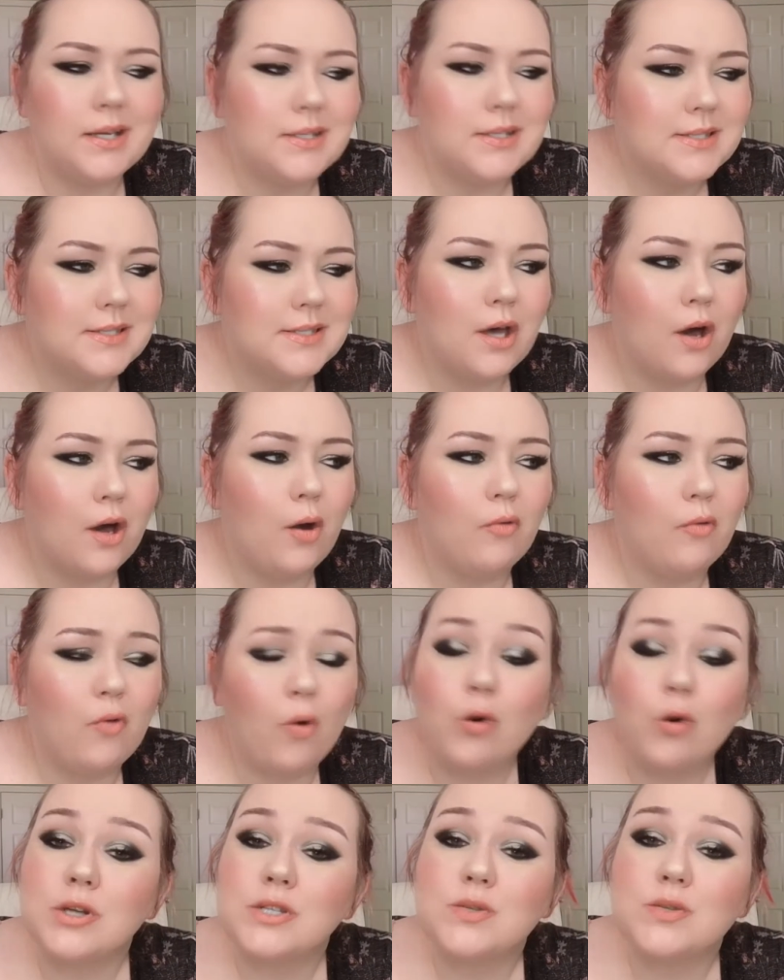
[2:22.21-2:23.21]
So, of
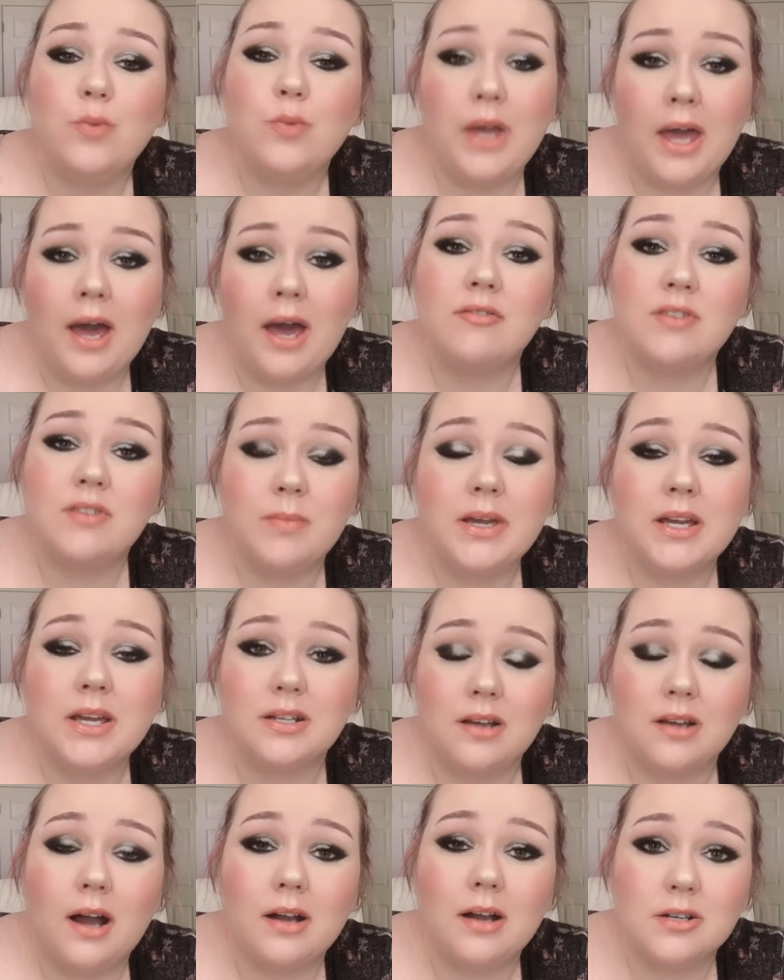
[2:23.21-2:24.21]
course, we have to make a
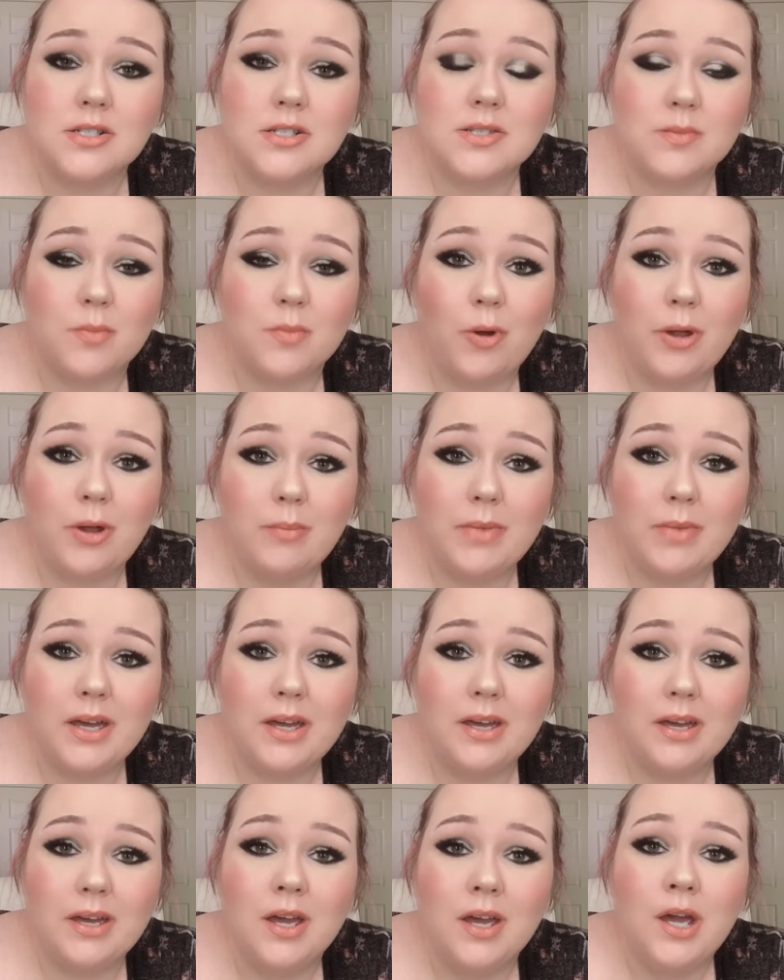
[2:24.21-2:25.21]
doctor's appointment
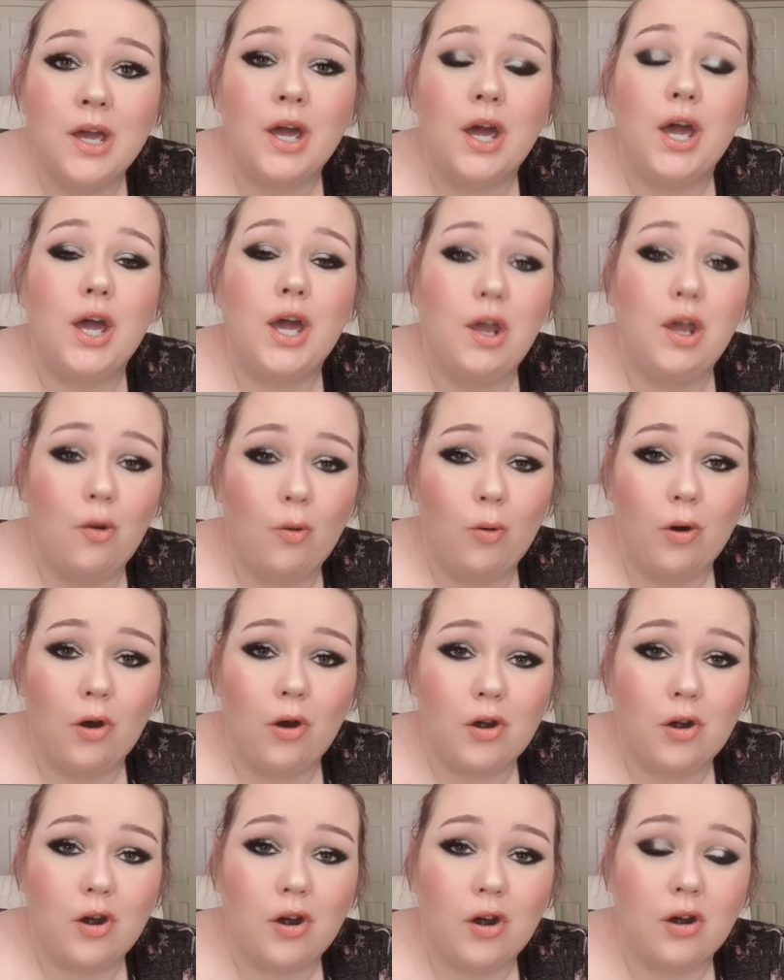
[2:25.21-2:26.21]
in
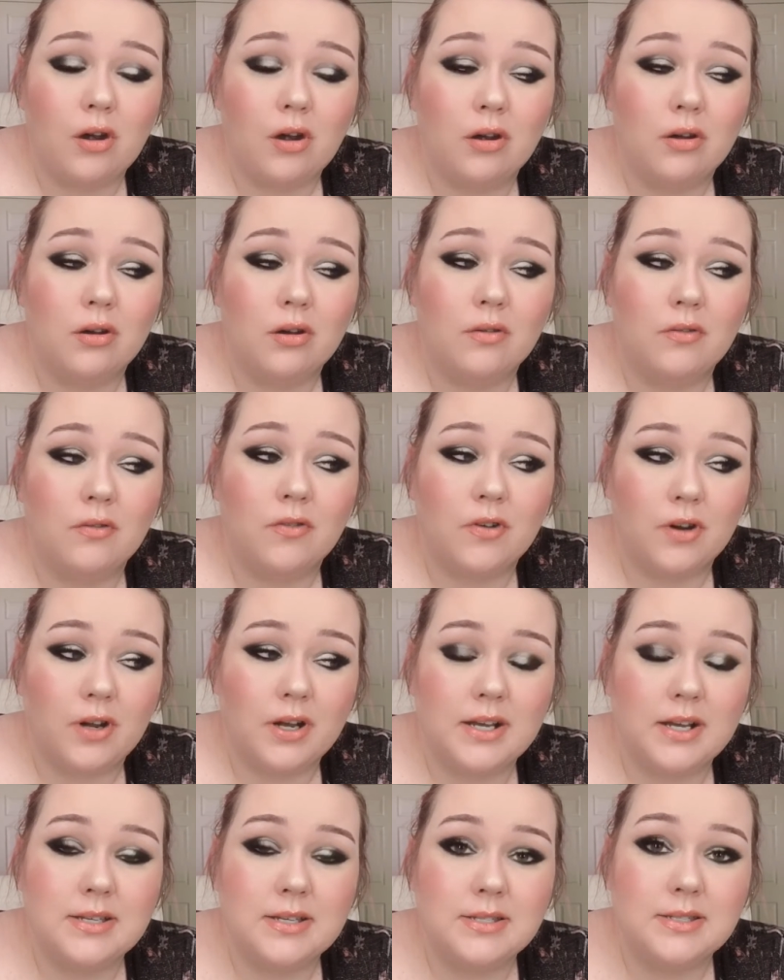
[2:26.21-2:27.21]
order for
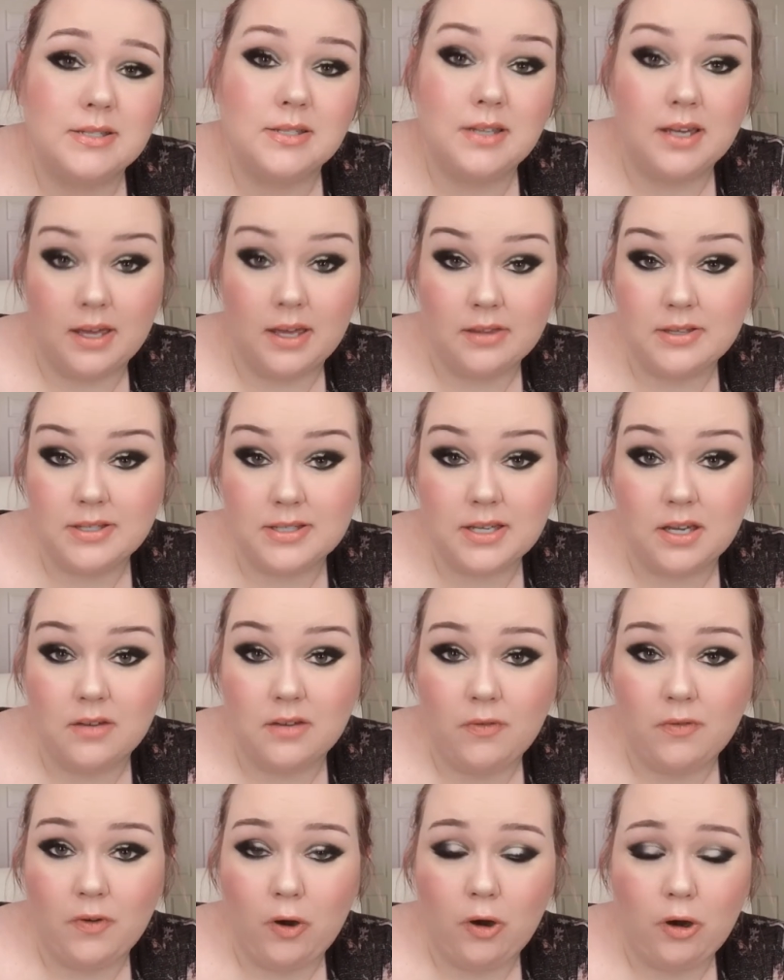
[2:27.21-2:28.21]
us to get this
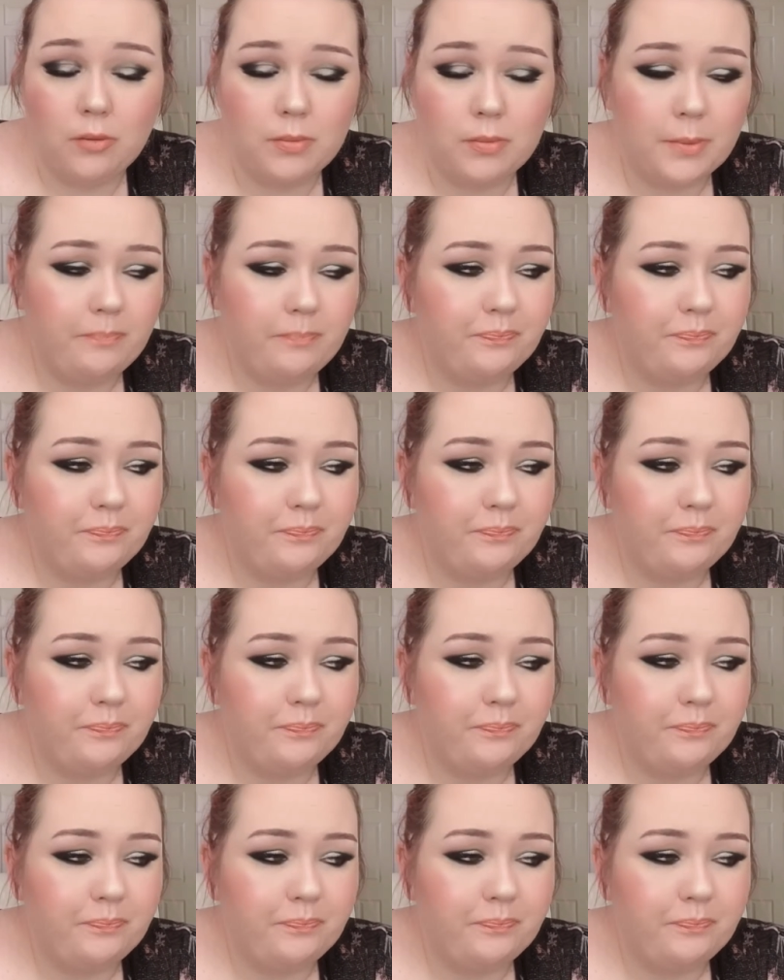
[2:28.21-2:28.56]
confirmed.